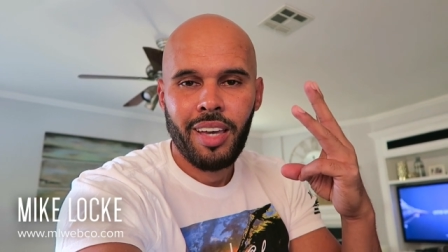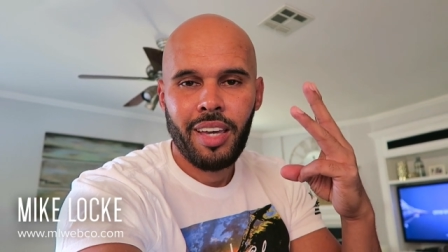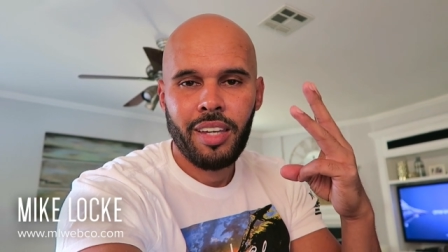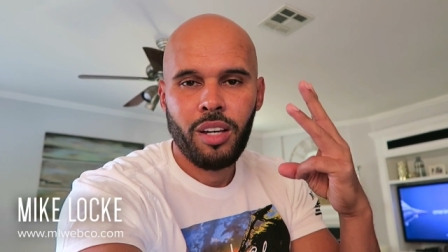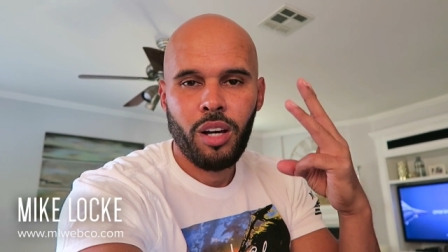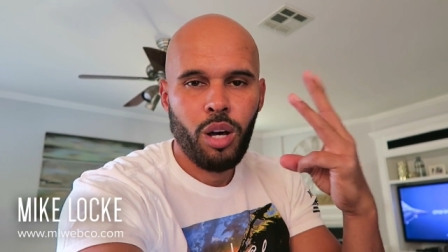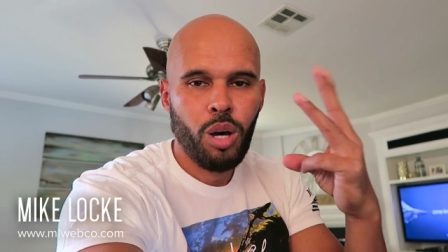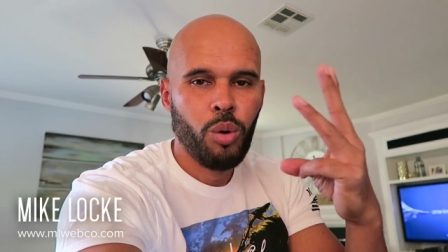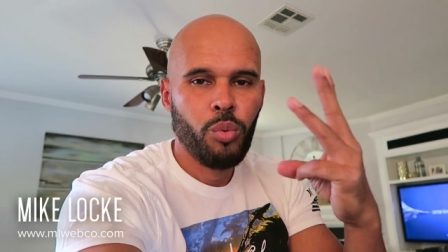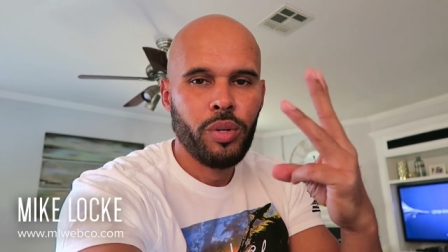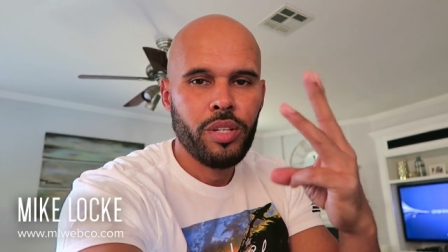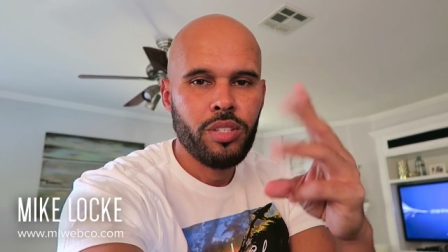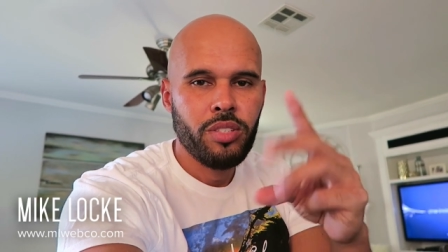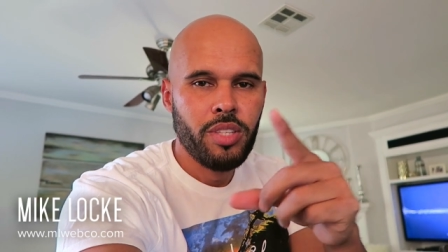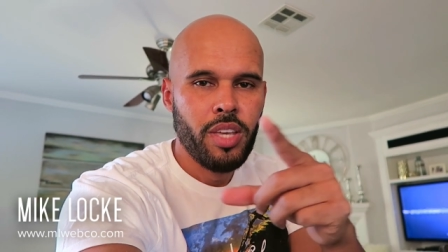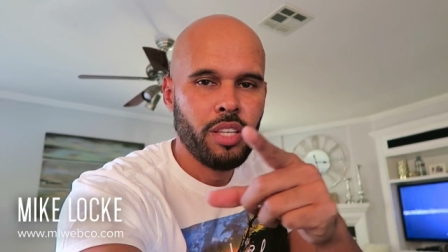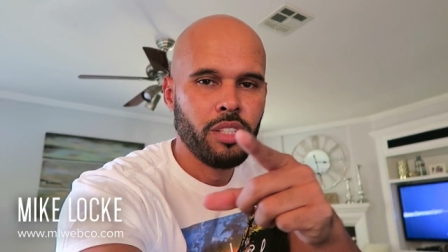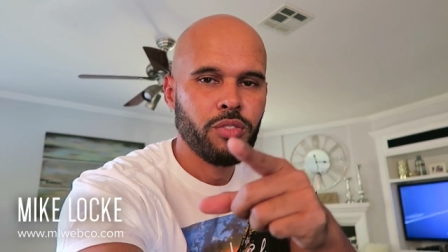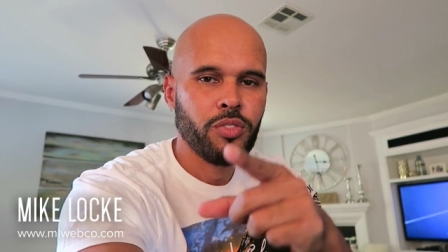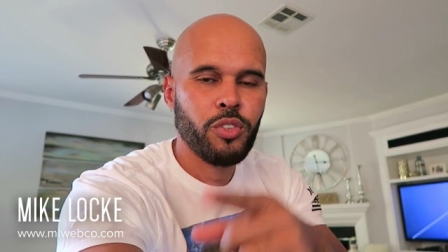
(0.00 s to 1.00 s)
and always
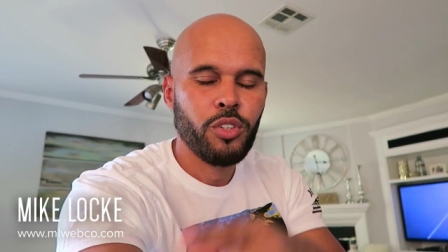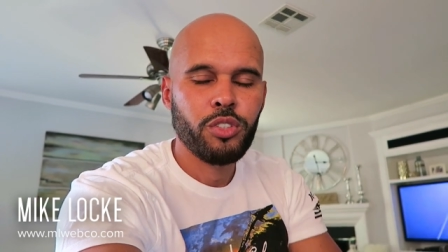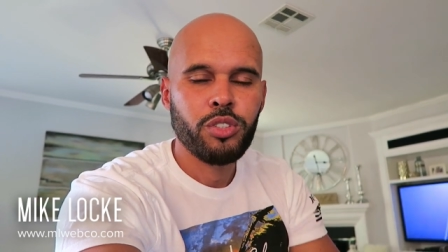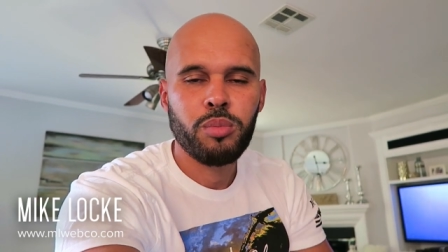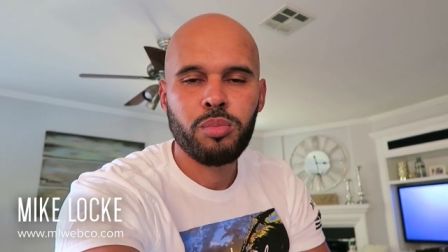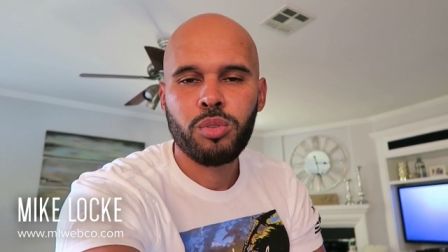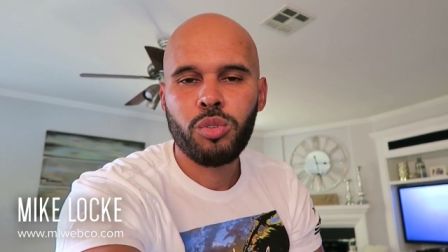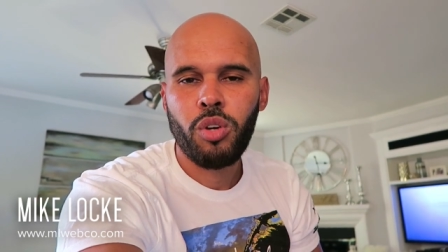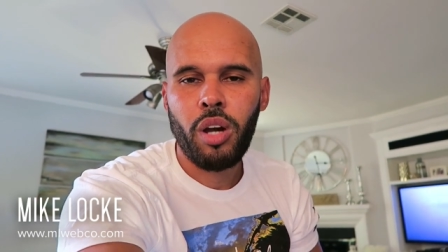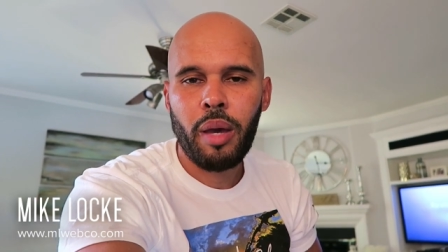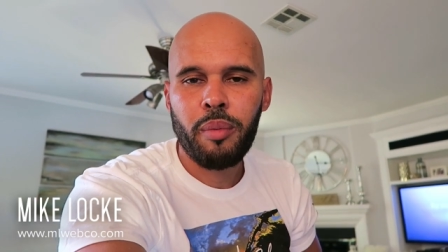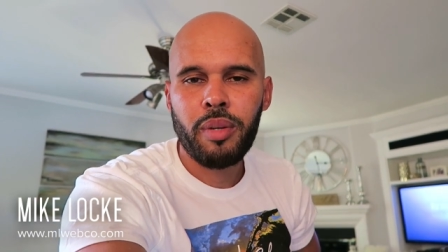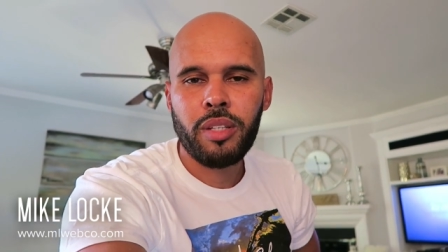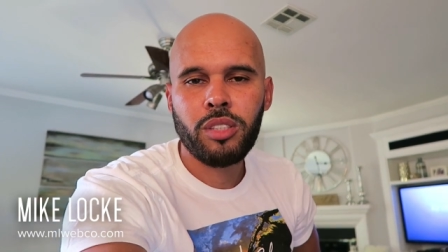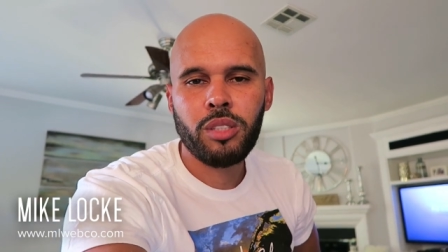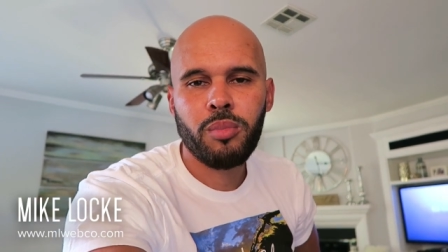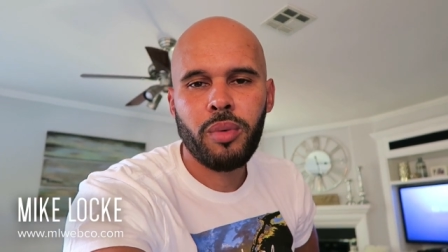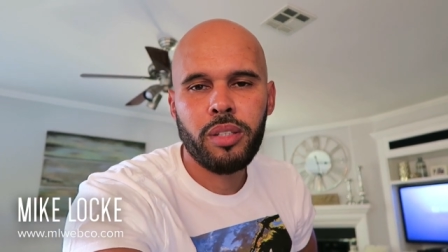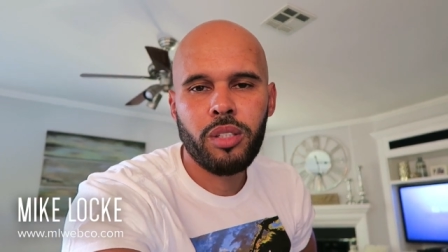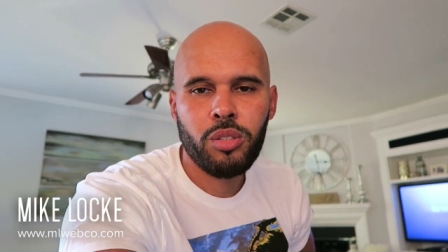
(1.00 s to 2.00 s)
thanks for
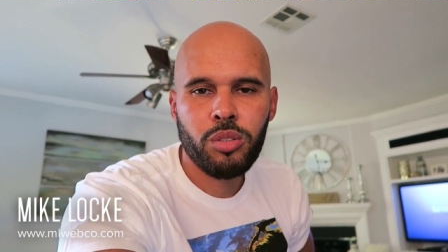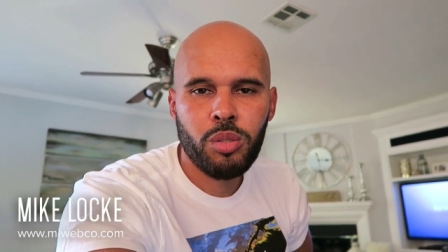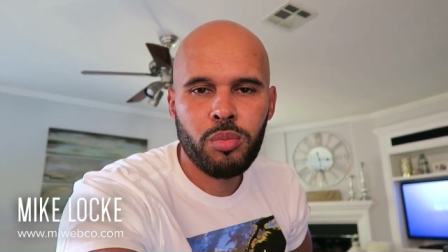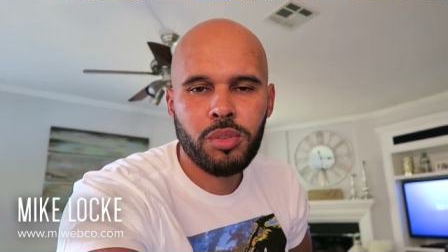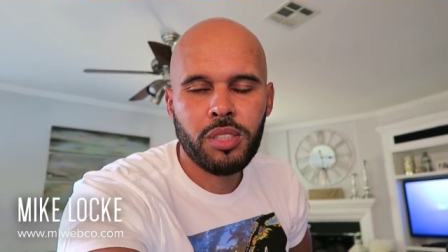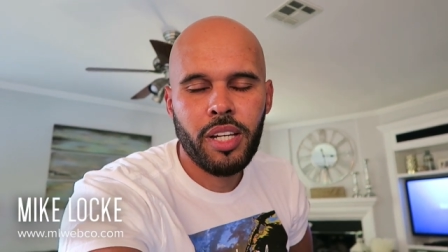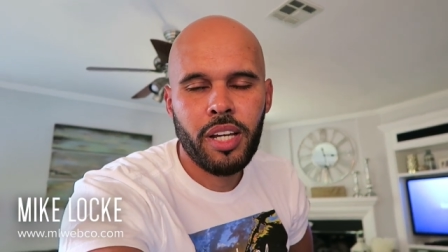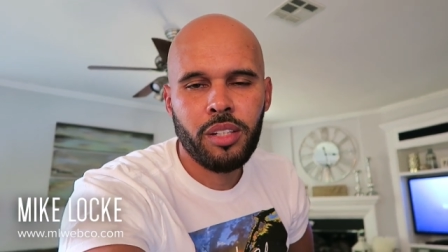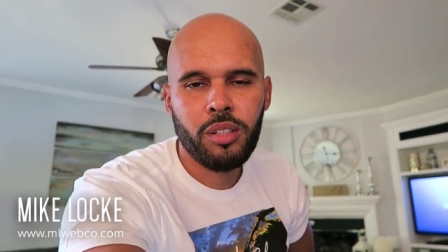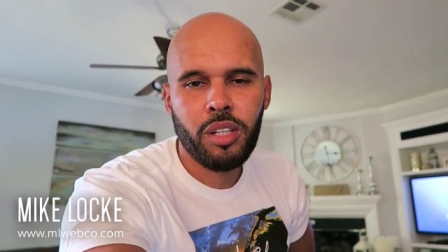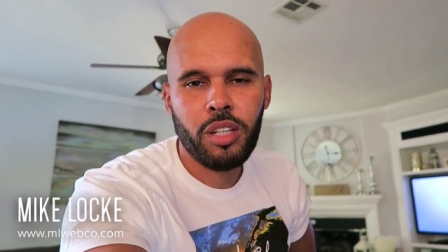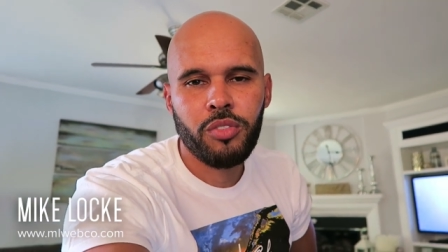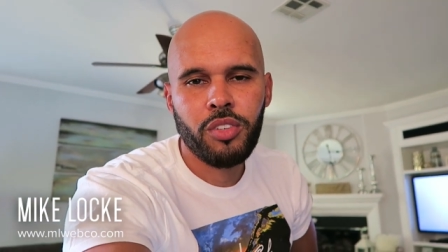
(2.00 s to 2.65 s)
subscribing to my YouTube channel.